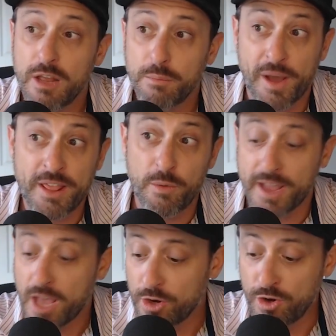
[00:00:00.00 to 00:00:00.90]
By the
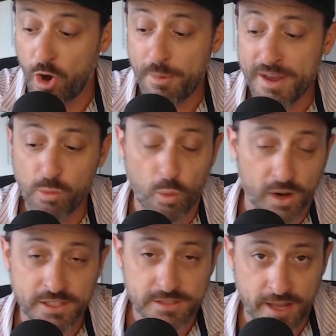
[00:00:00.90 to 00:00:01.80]
way, nobody
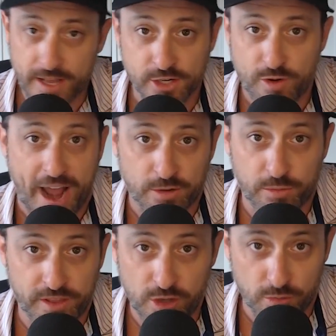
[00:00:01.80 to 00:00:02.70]
wants to interact
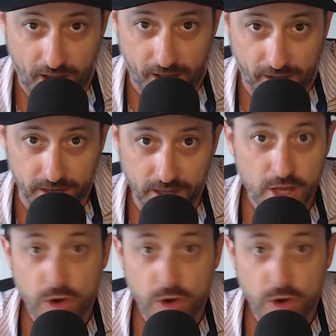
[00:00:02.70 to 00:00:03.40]
with a UI.